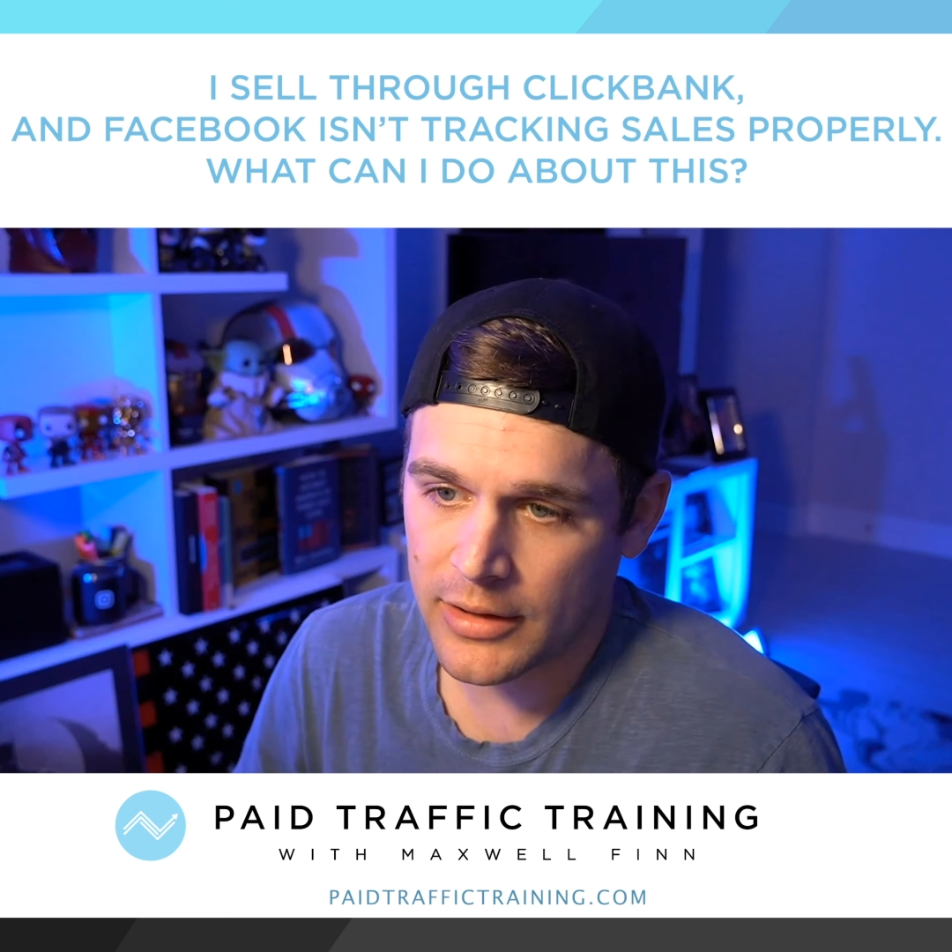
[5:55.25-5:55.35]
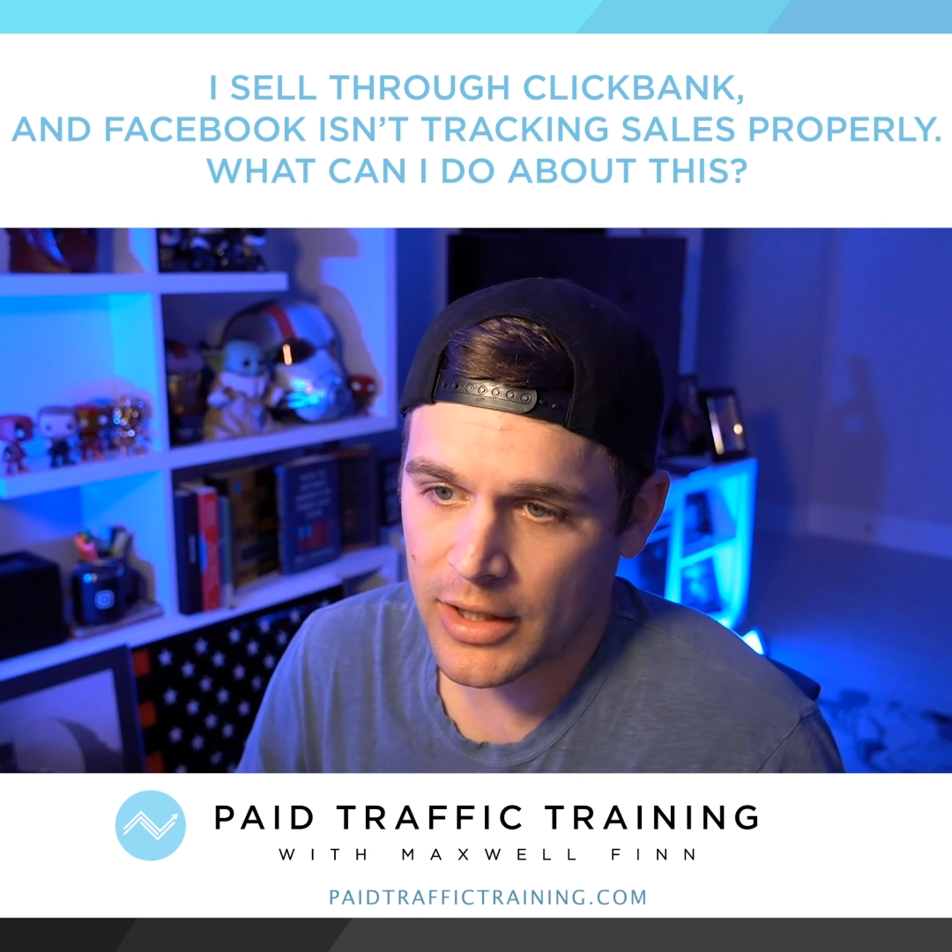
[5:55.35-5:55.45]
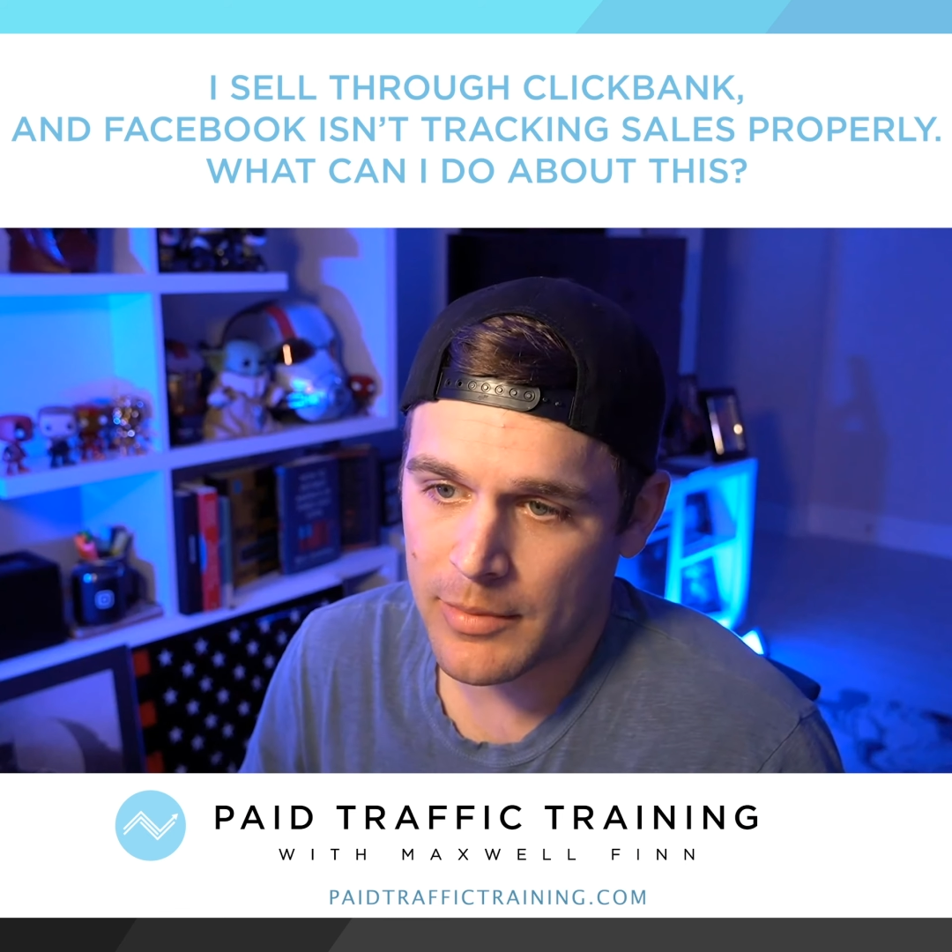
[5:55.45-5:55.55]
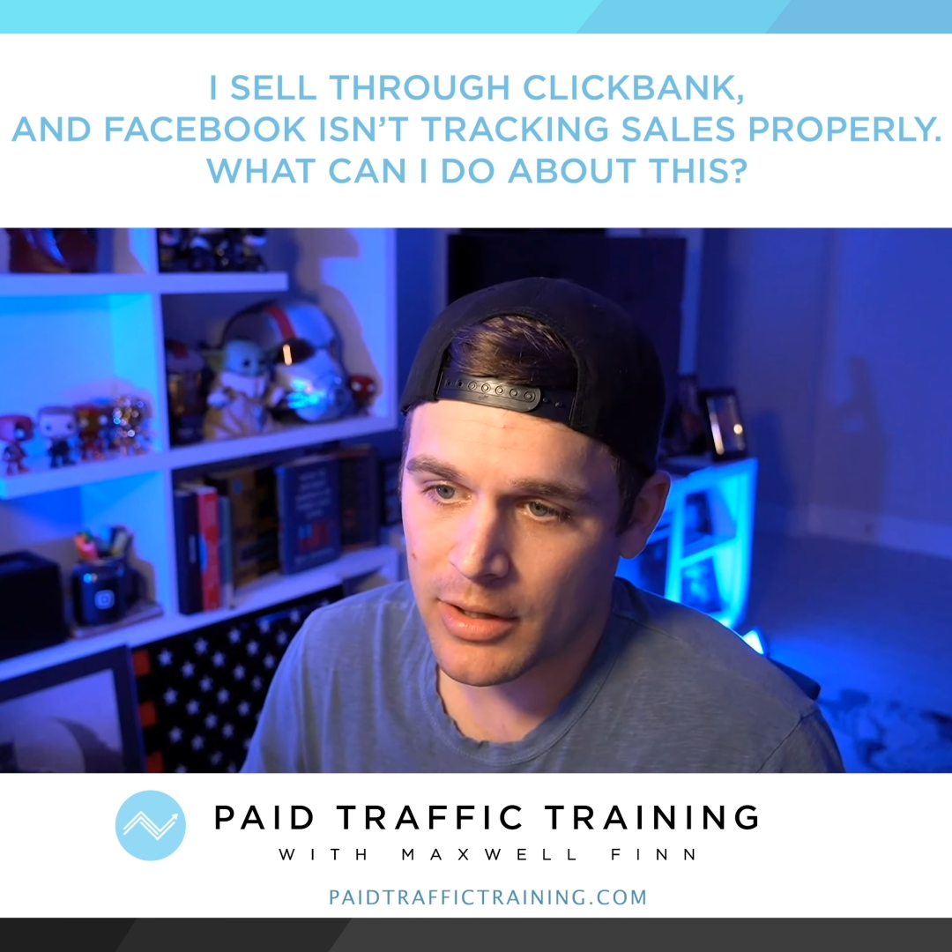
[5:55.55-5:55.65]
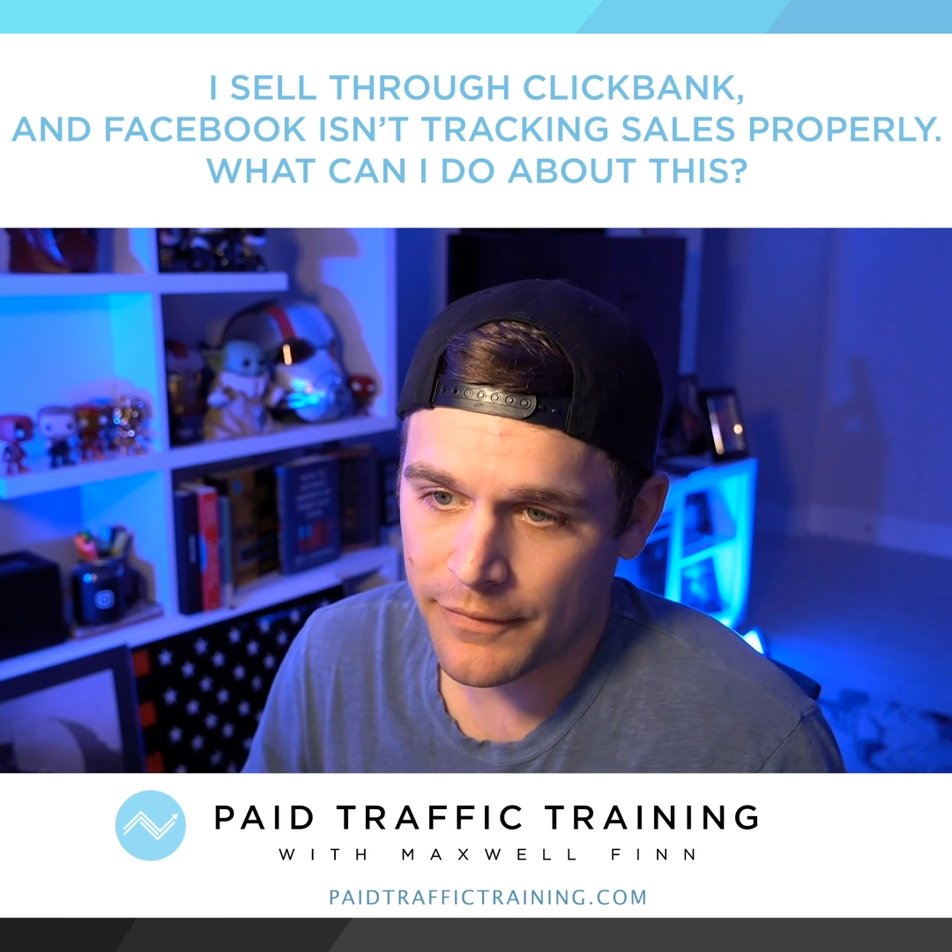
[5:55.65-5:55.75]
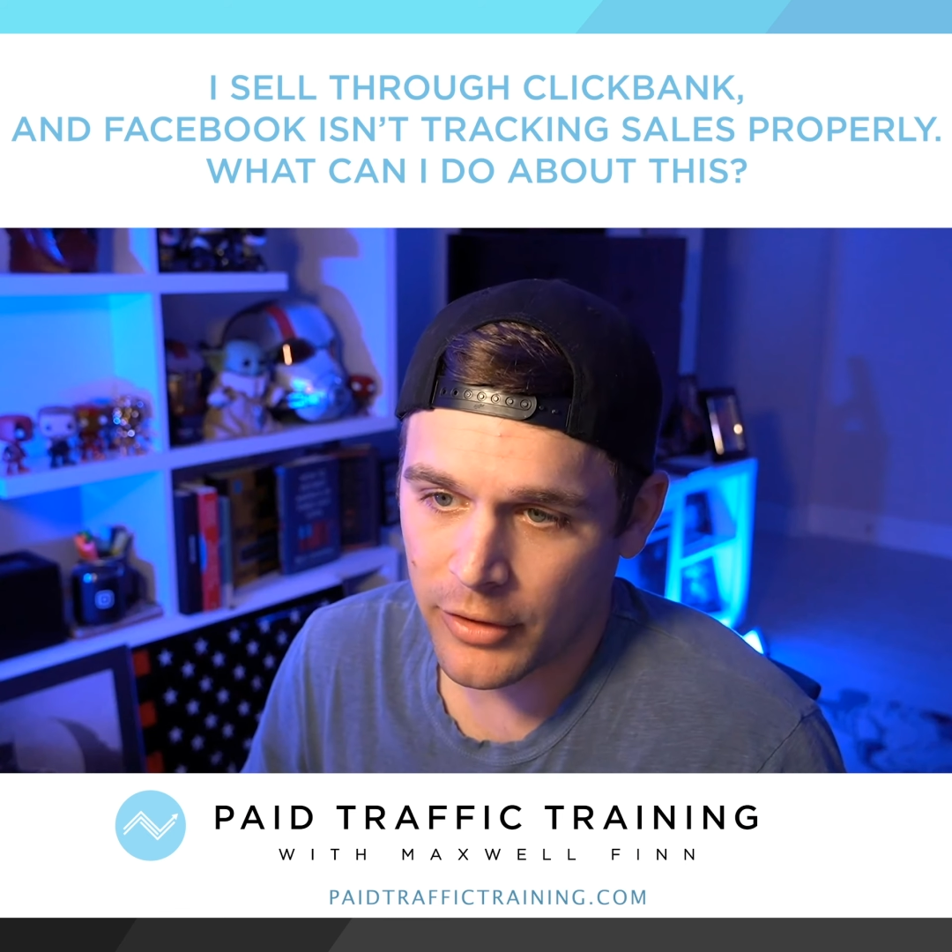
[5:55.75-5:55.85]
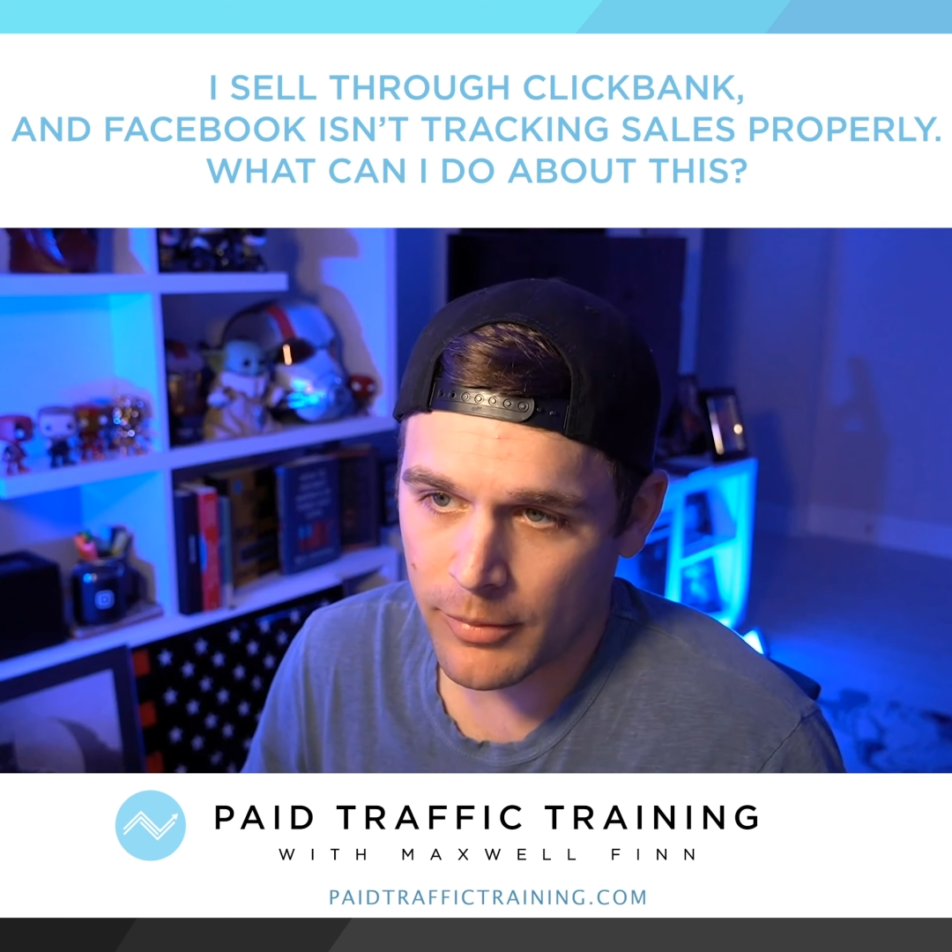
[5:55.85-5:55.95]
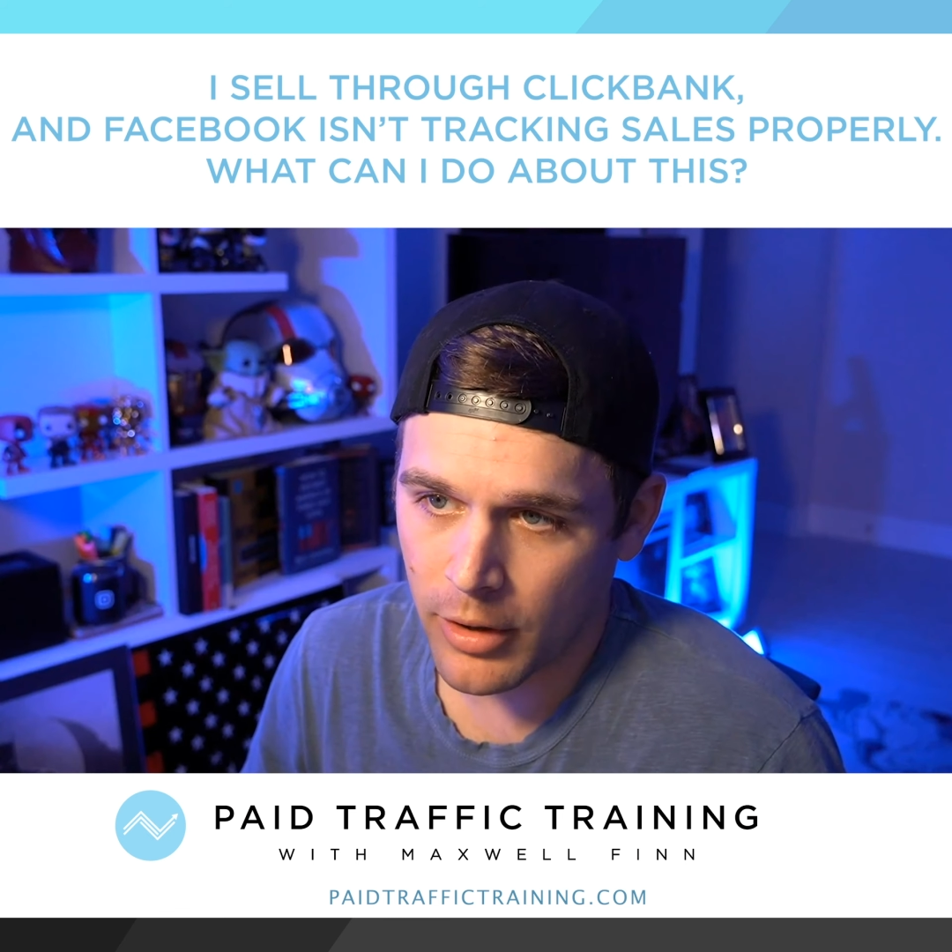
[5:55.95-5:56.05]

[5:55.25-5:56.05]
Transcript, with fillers: and thinking about affiliate